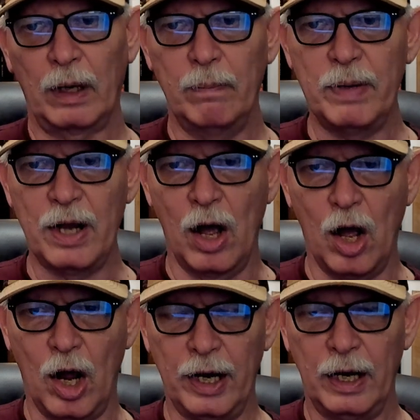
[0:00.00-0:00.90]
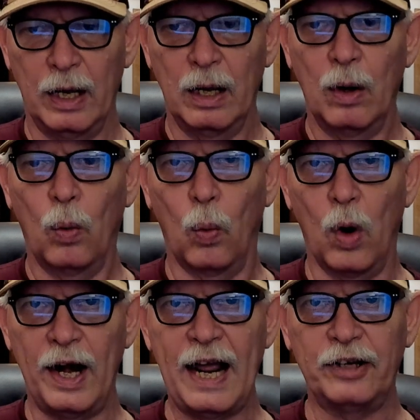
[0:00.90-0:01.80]
beyond
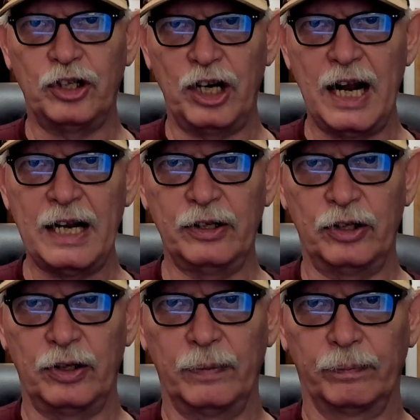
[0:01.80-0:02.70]
what had changed